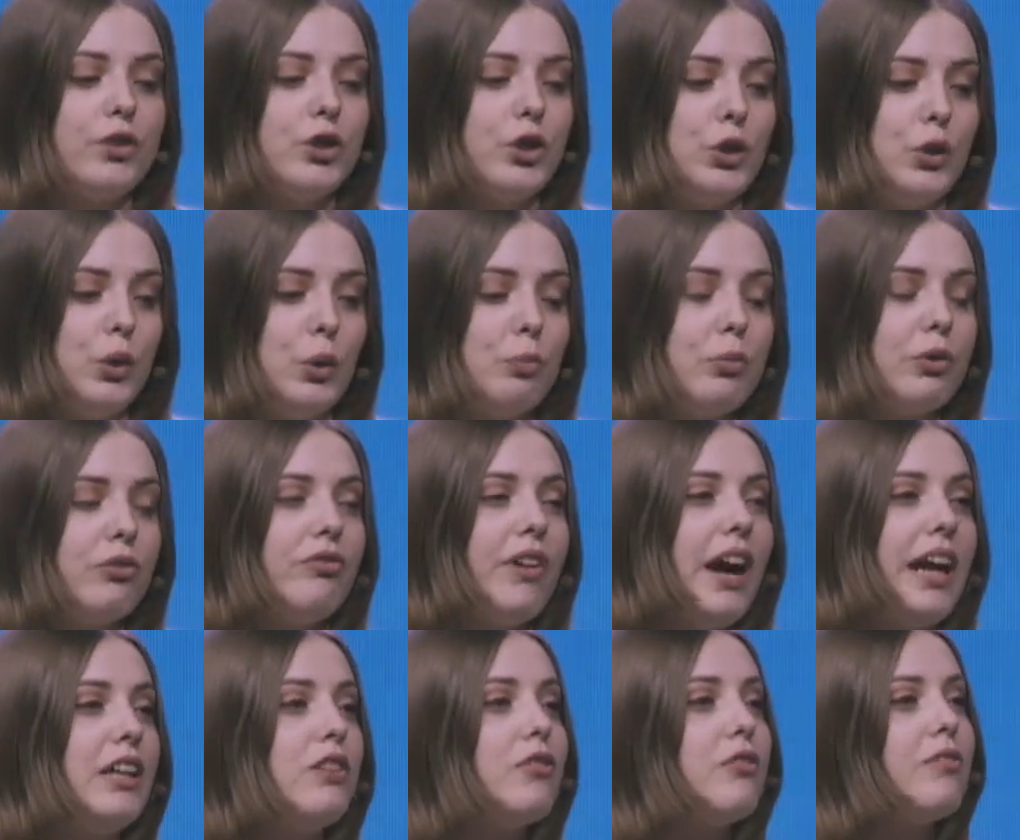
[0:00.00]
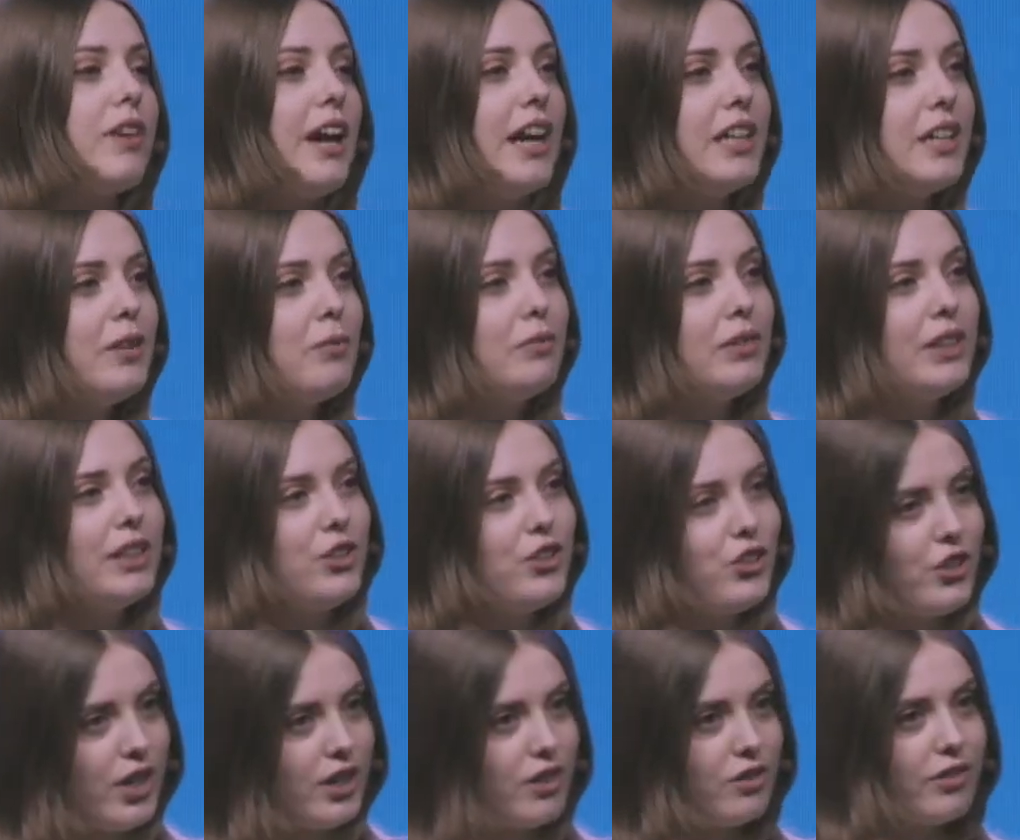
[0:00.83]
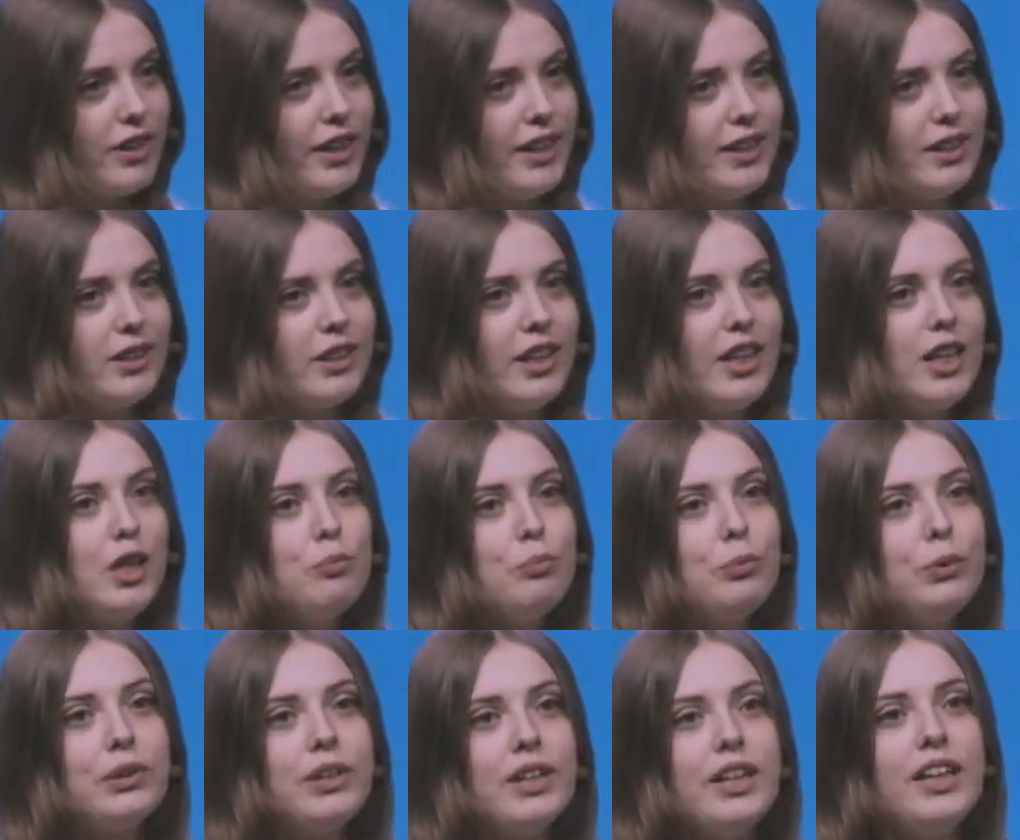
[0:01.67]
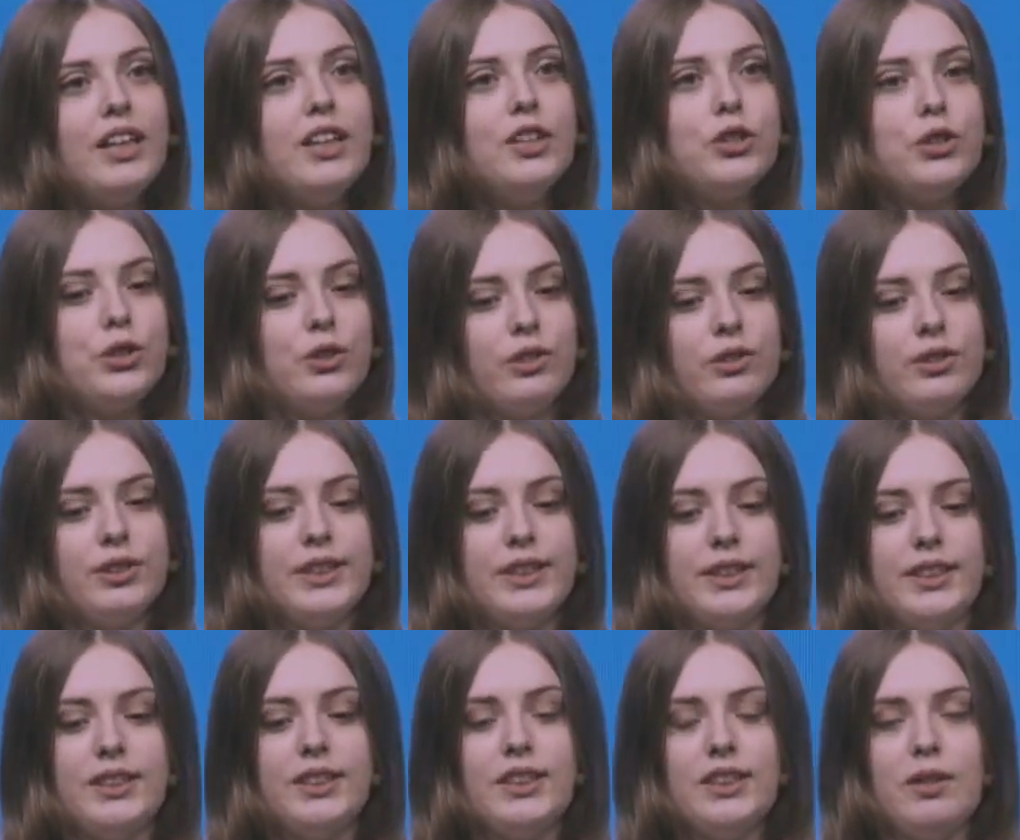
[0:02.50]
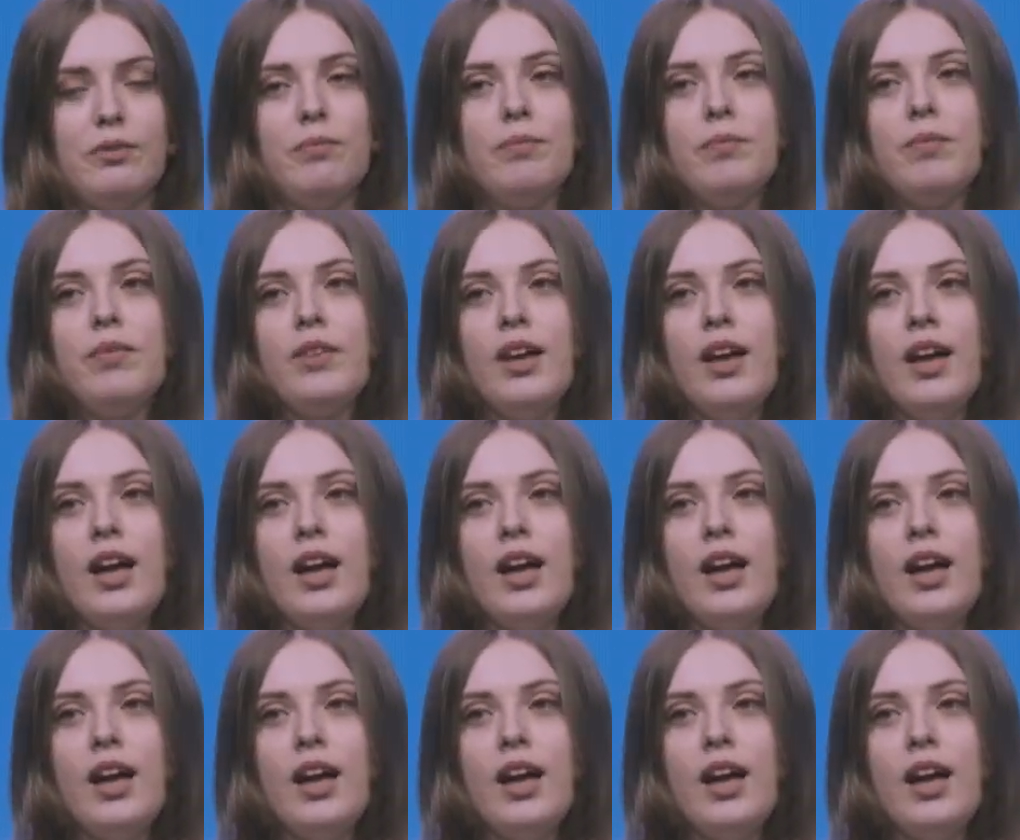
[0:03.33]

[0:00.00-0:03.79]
to provide randomly generated input into your system